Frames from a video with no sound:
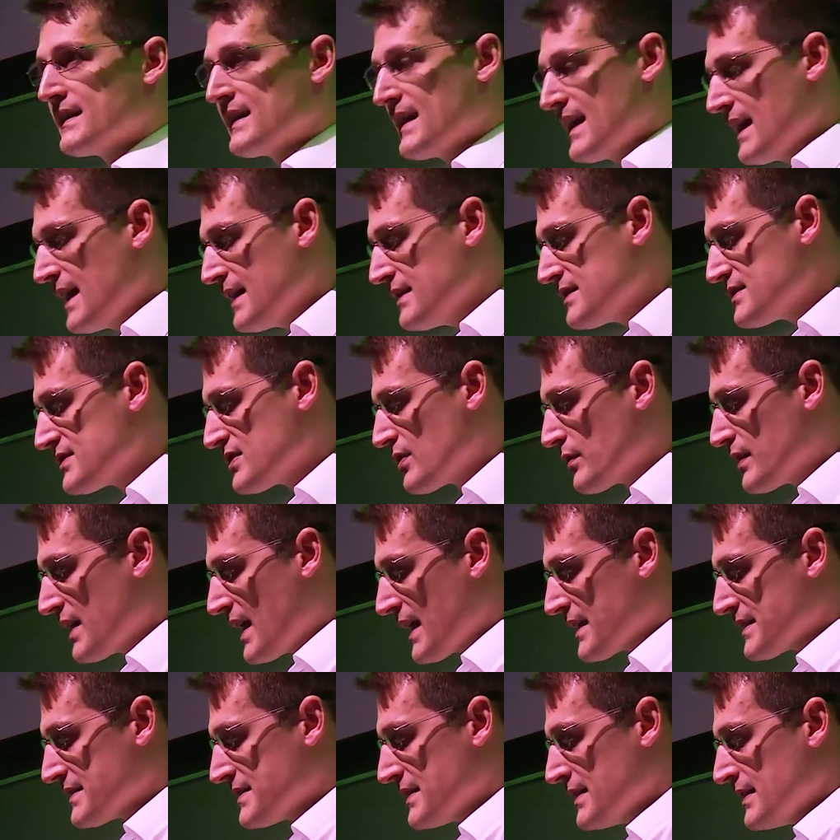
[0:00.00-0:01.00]
kit so
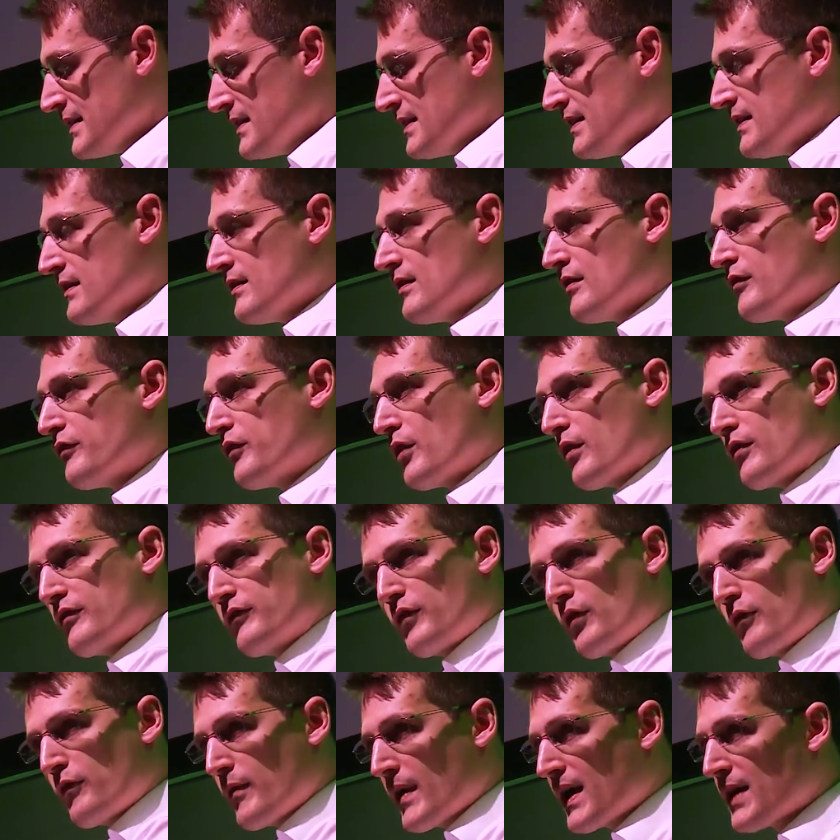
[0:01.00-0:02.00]
that for
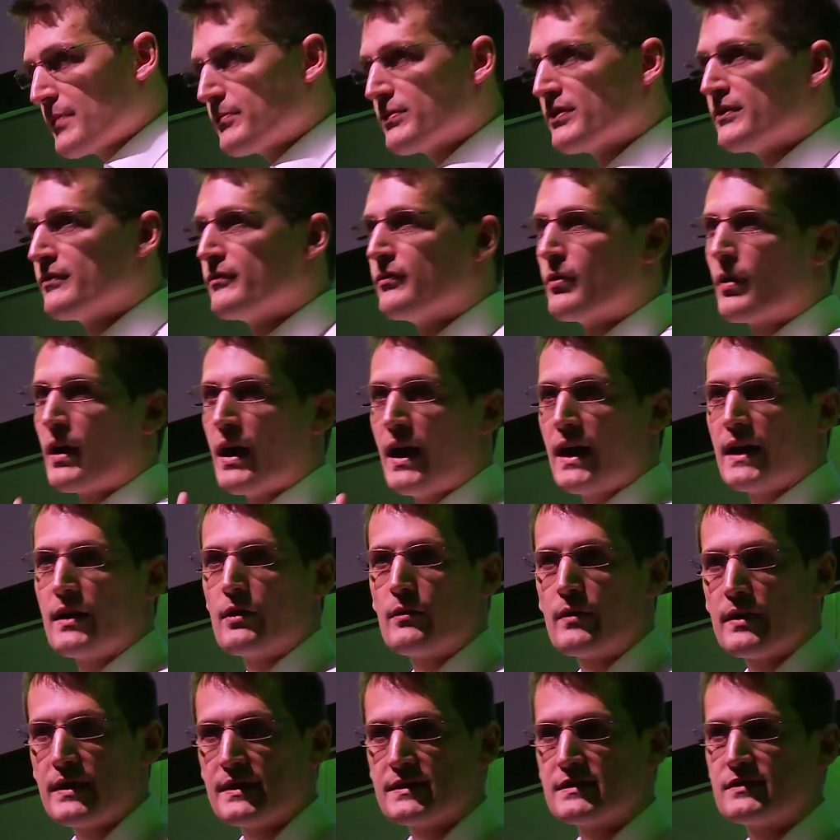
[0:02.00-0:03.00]
web, for
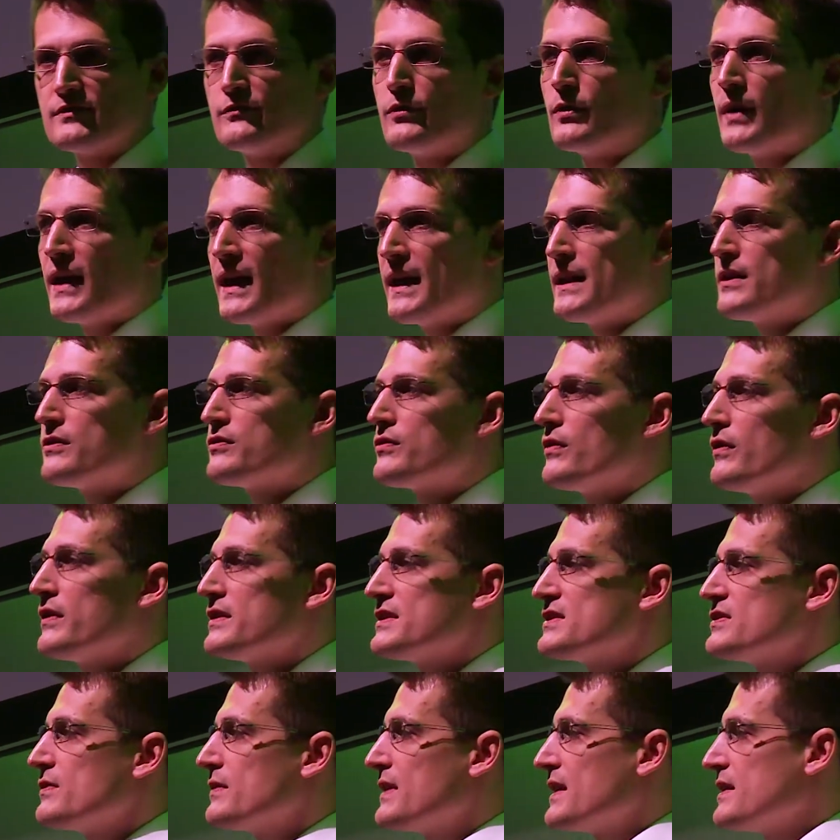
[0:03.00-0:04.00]
iOS, for Android,
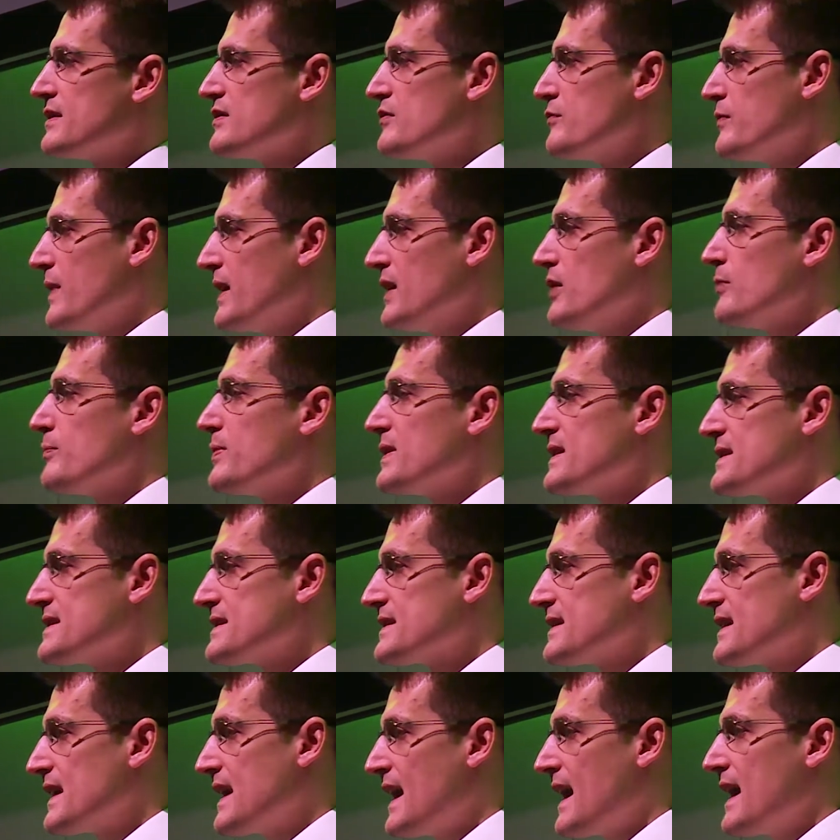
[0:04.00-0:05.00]
so that developers
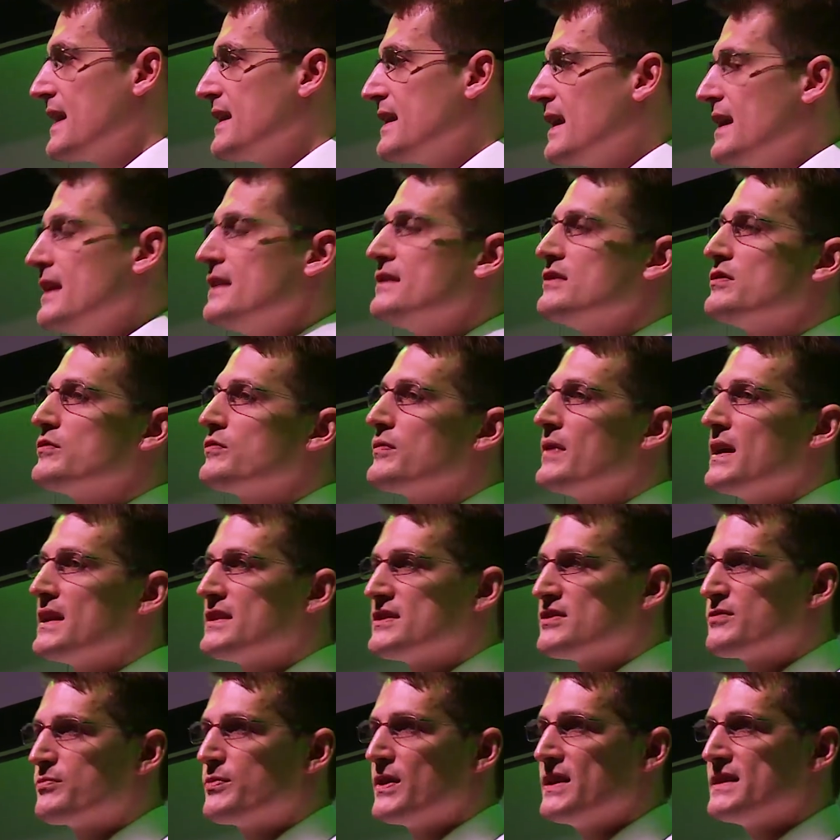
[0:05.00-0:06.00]
can integrate
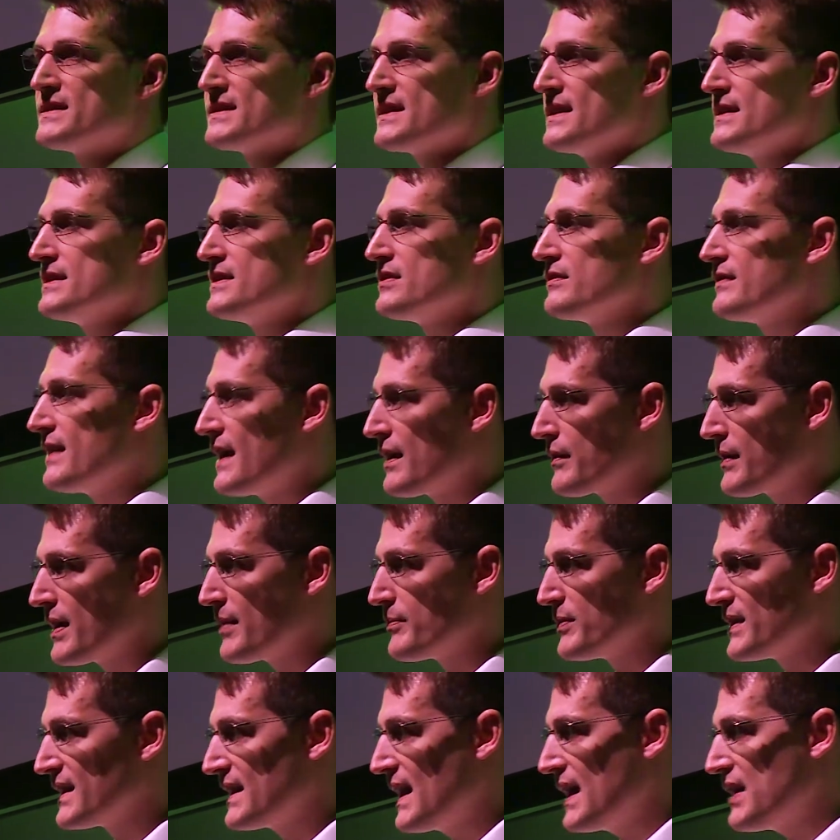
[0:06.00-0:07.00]
Spritz into their
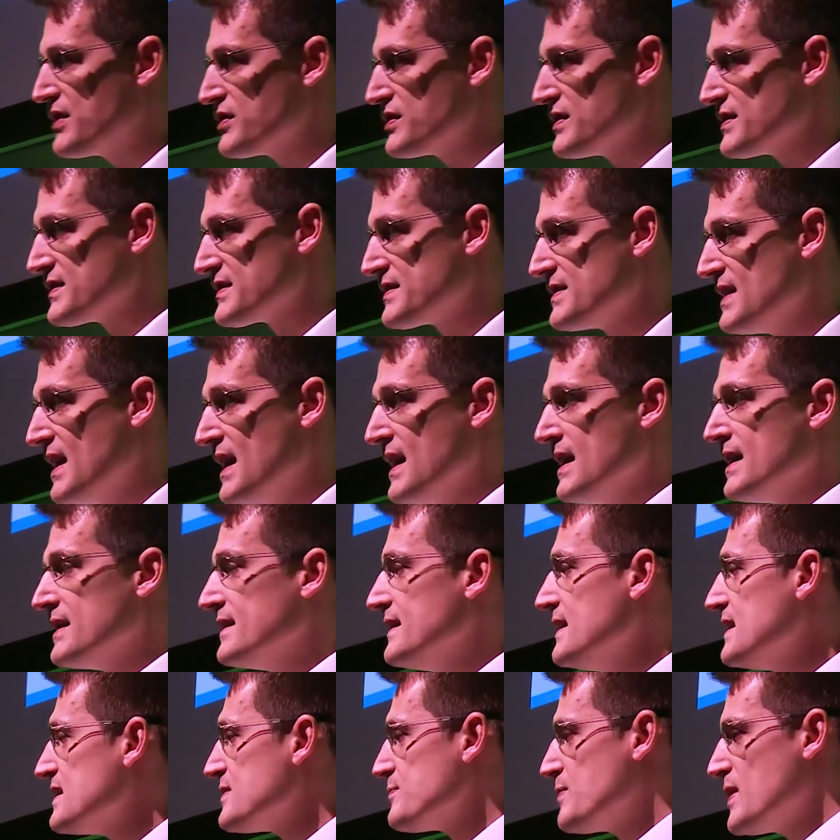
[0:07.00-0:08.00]
applications.
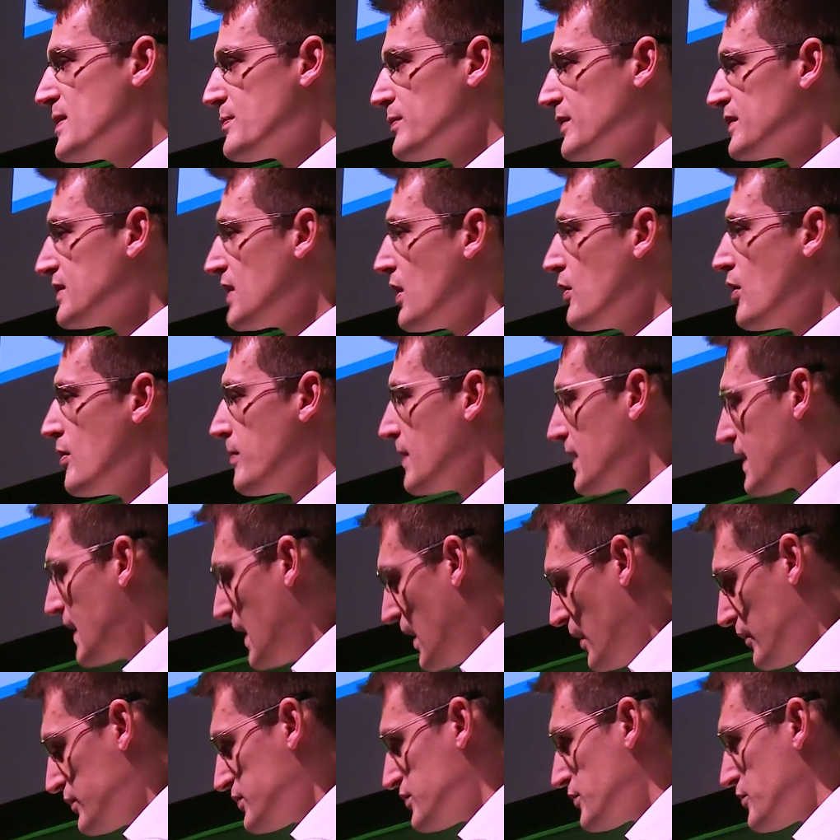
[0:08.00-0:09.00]
These people know about
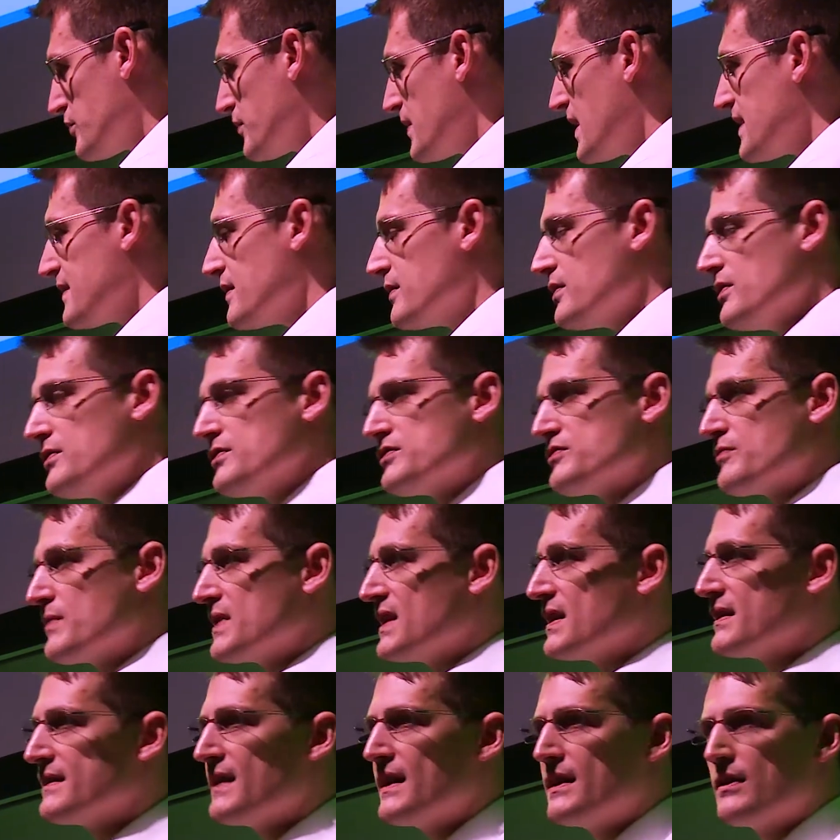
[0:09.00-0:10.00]
how to create a
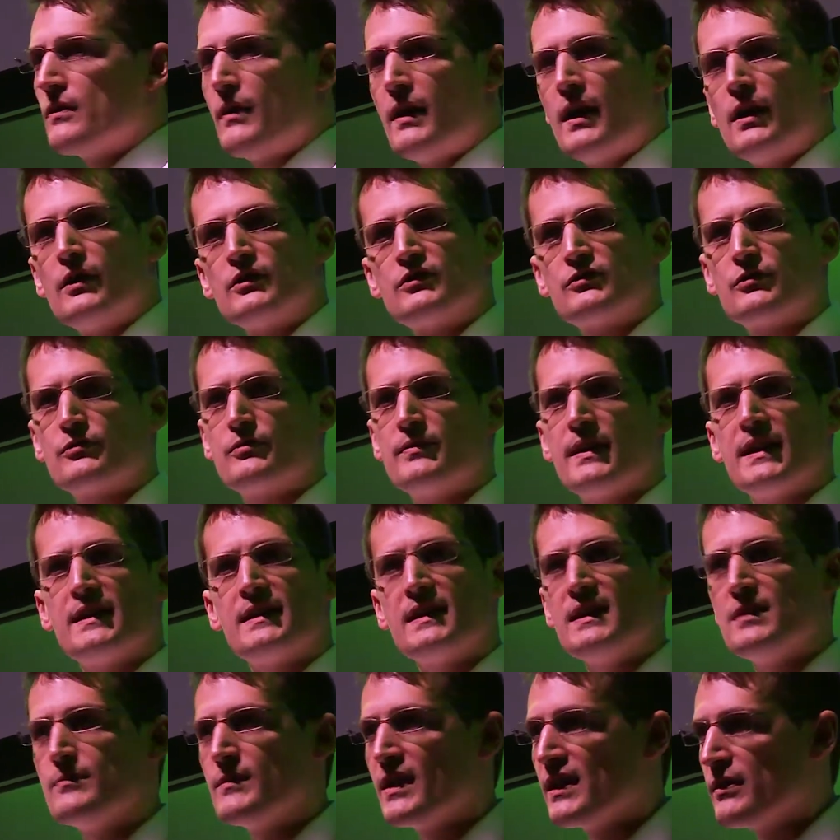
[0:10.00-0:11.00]
newsreader. They know how to create
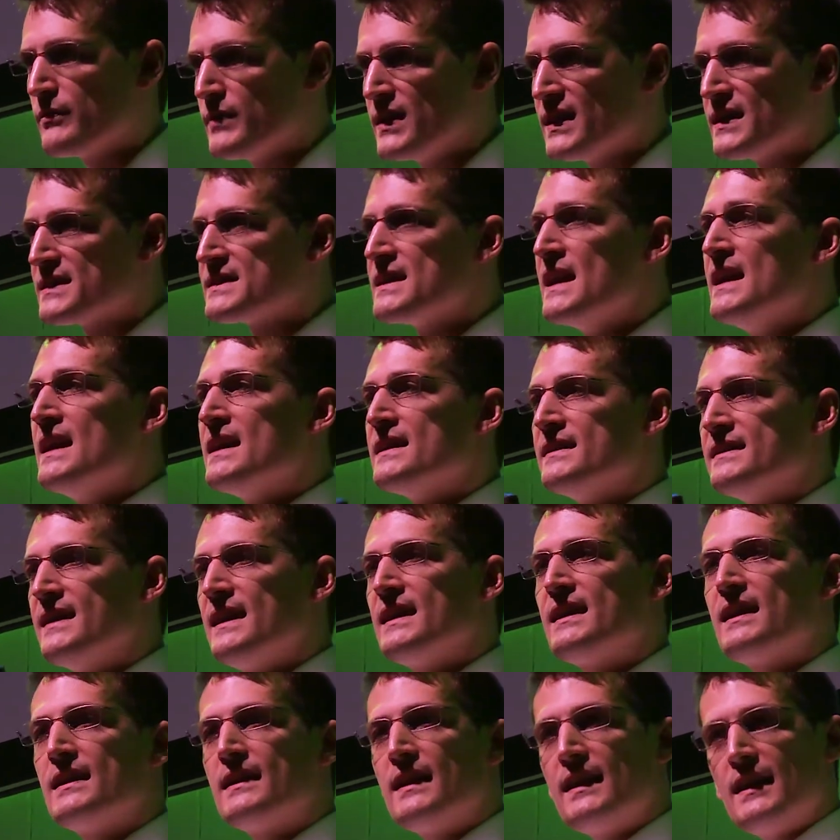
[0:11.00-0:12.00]
email readers. They
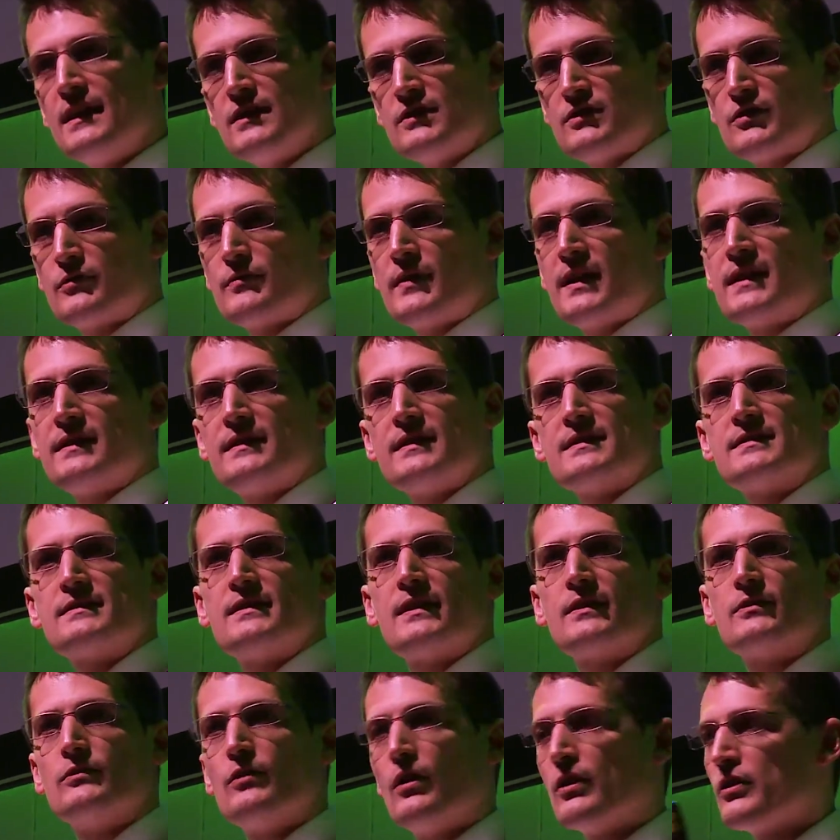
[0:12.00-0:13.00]
can integrate this
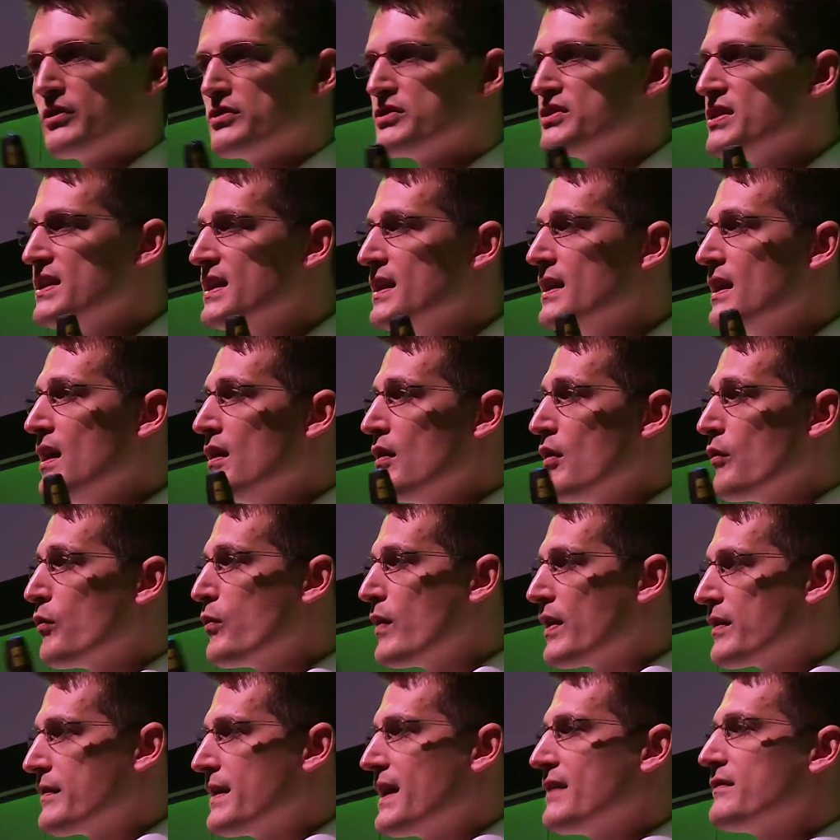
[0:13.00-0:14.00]
technology
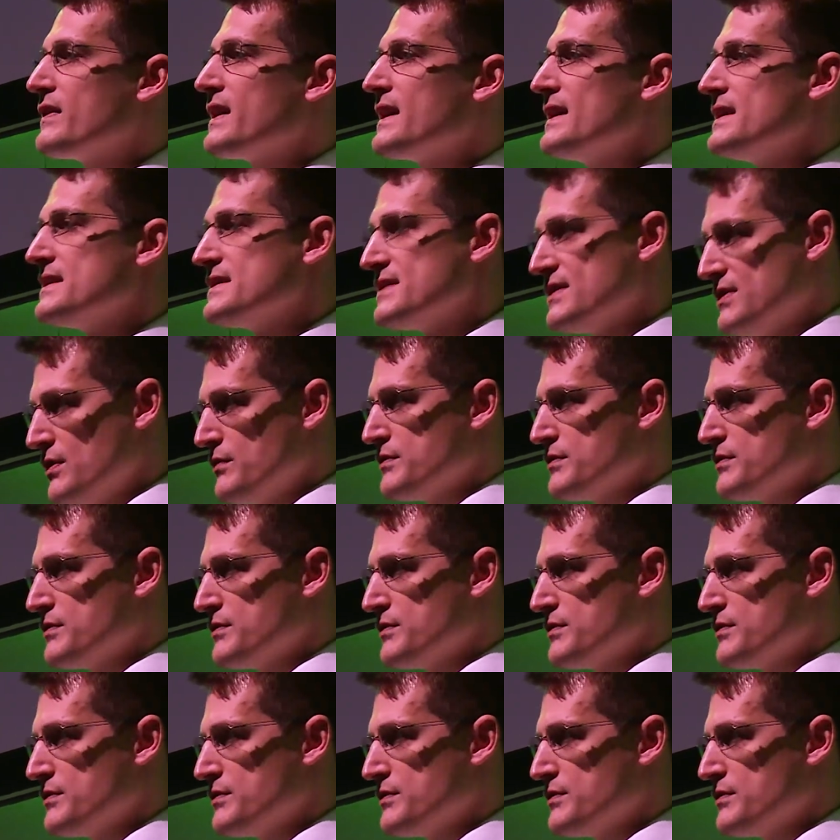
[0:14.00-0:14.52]
wherever it's